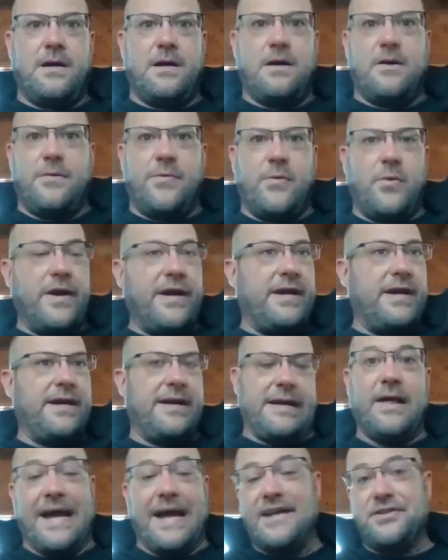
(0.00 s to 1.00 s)
Oh boy.
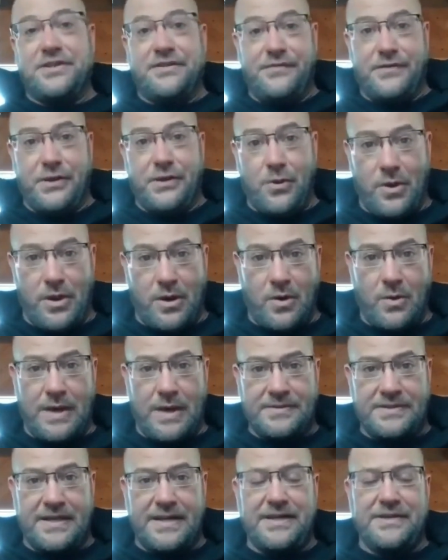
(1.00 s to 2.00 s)
Well, actually, if you go on our
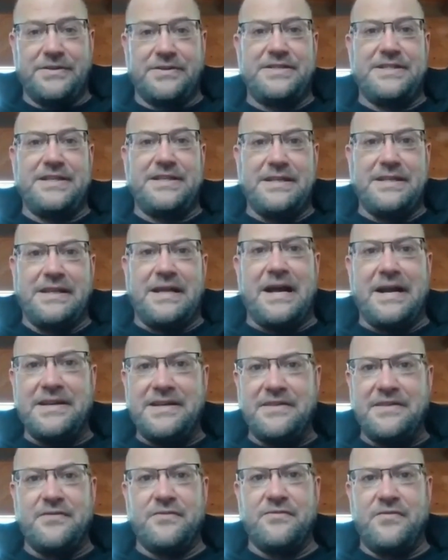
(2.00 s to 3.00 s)
website, you'll see a lot
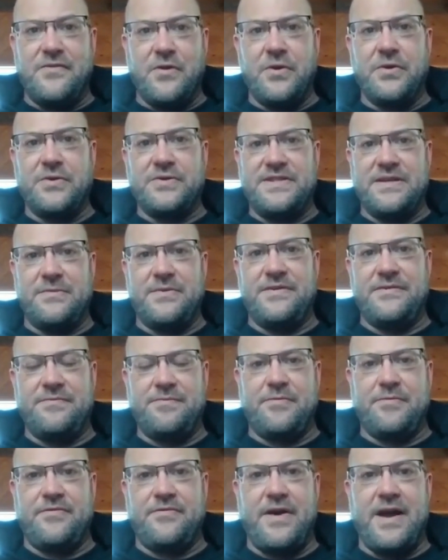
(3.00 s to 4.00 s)
of different photos that
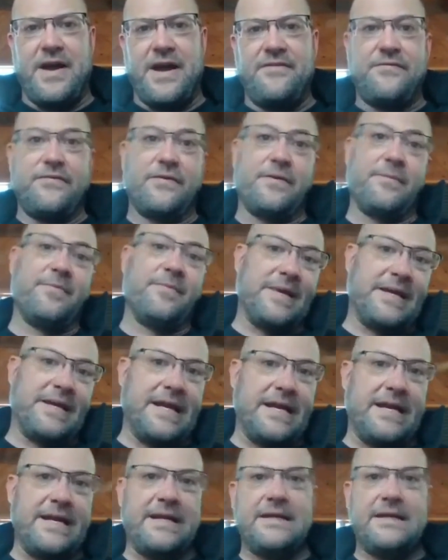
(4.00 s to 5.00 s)
we've provided from
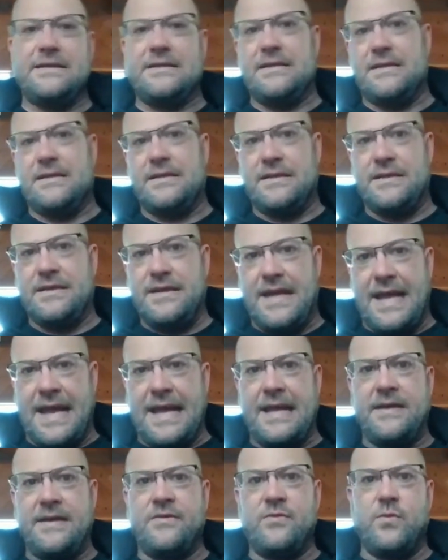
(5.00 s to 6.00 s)
beginning to
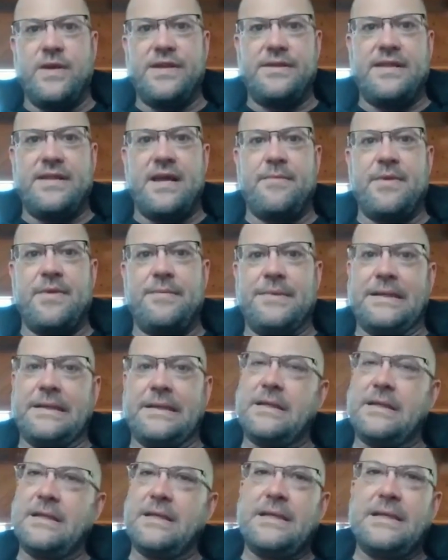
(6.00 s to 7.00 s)
end with them. I
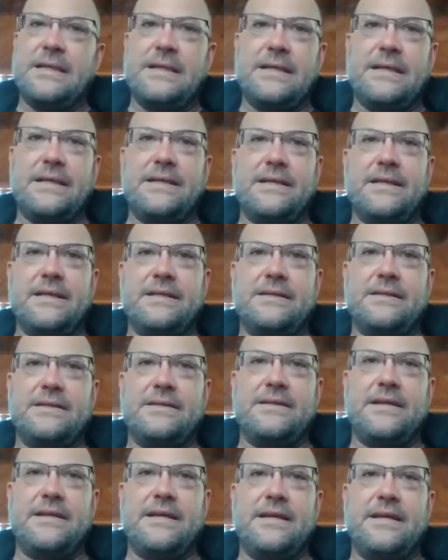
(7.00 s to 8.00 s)
mean,
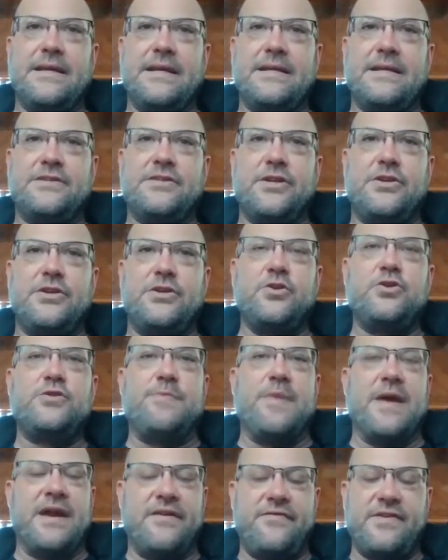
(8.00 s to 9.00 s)
it's a
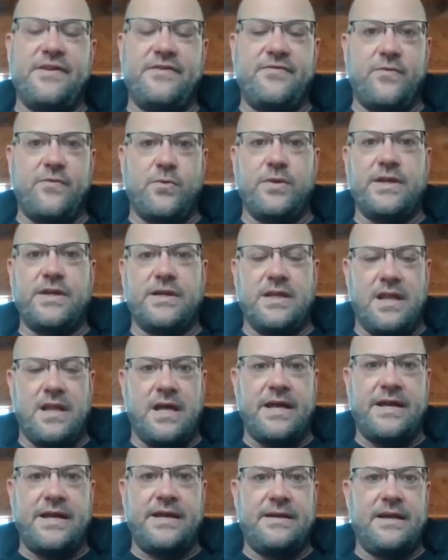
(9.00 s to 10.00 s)
huge benefit for the
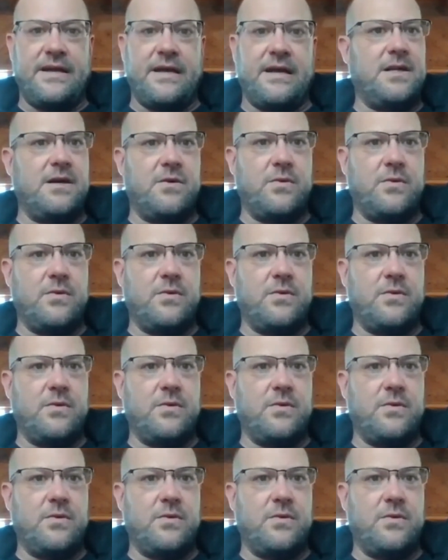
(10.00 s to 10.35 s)
client,